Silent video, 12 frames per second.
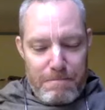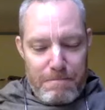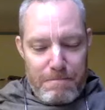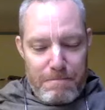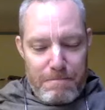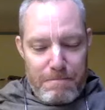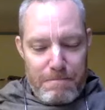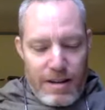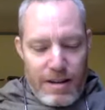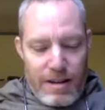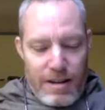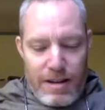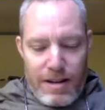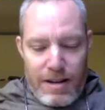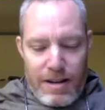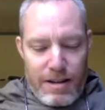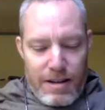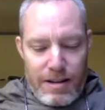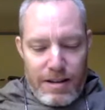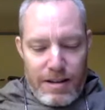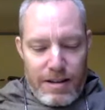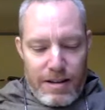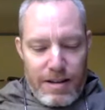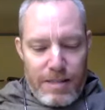And then
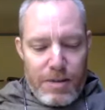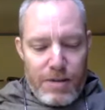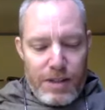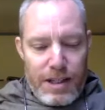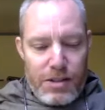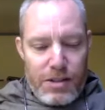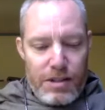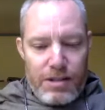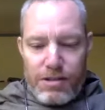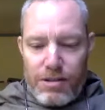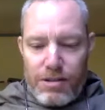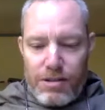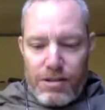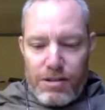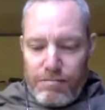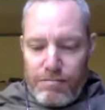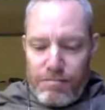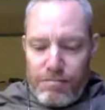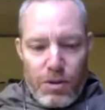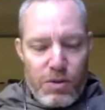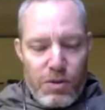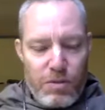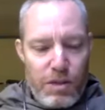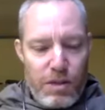the upcurving lines. So these,
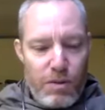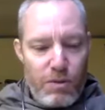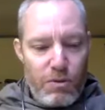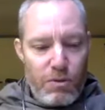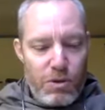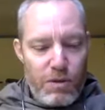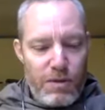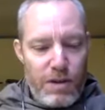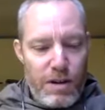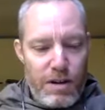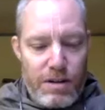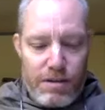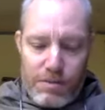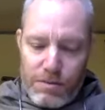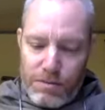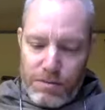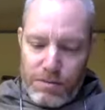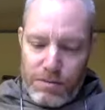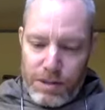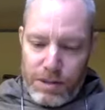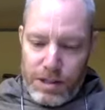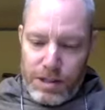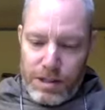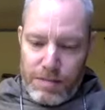all the ones we've been going so far,
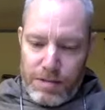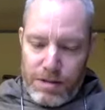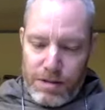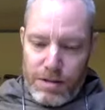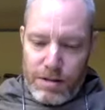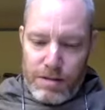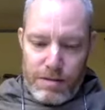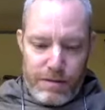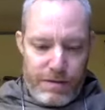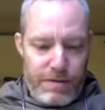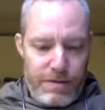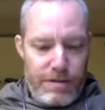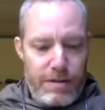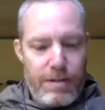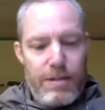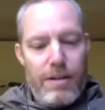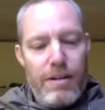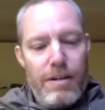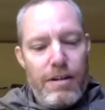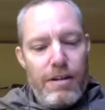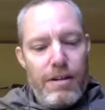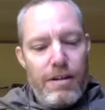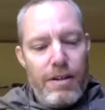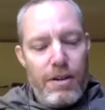with the exception of
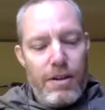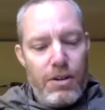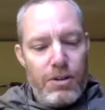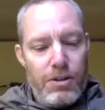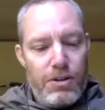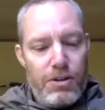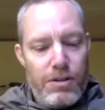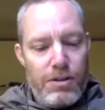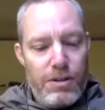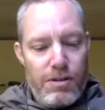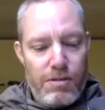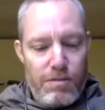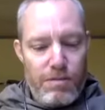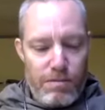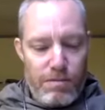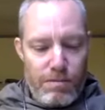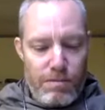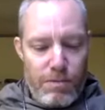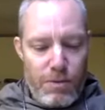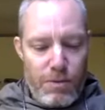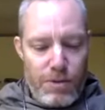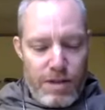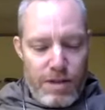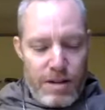the altar, these are both
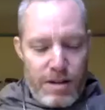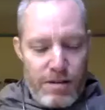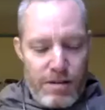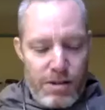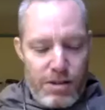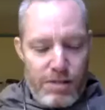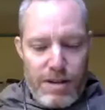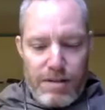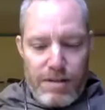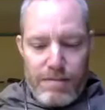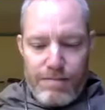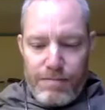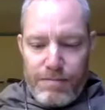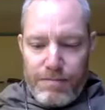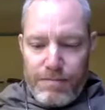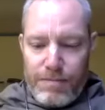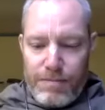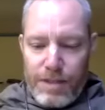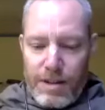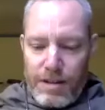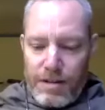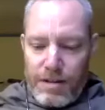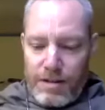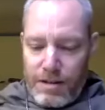on Radha and Krishna's feet. And
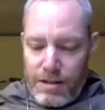then